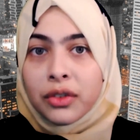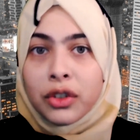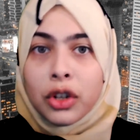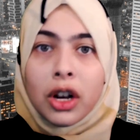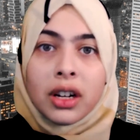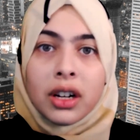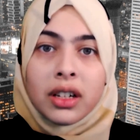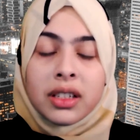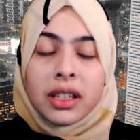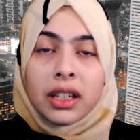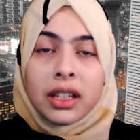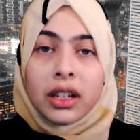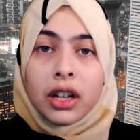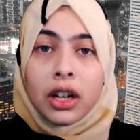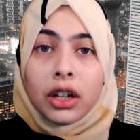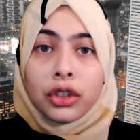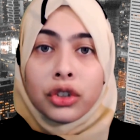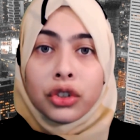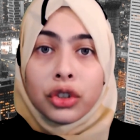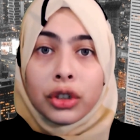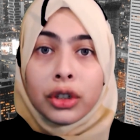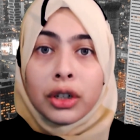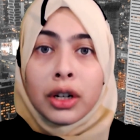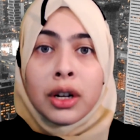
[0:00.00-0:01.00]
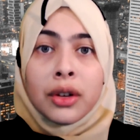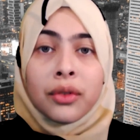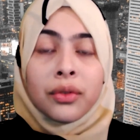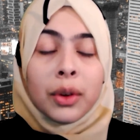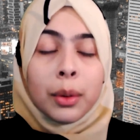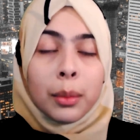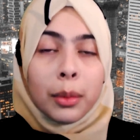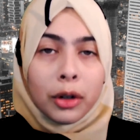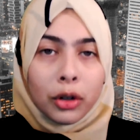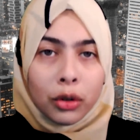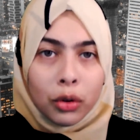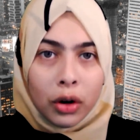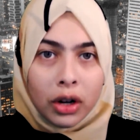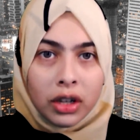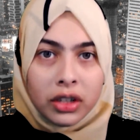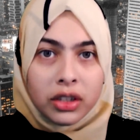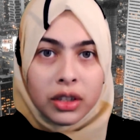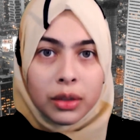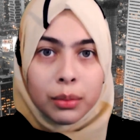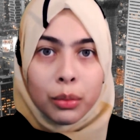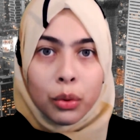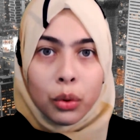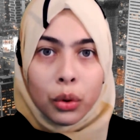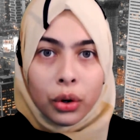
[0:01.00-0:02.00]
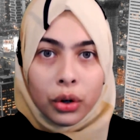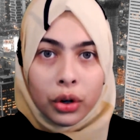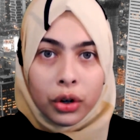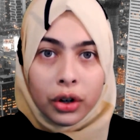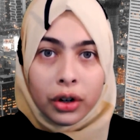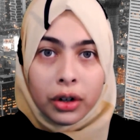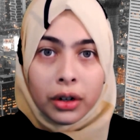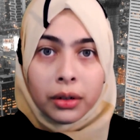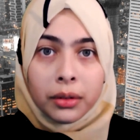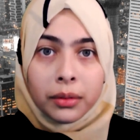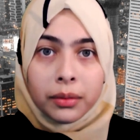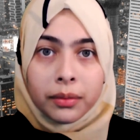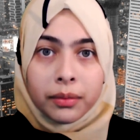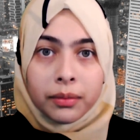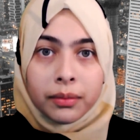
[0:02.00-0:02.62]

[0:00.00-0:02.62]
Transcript: toxic culture from across the border.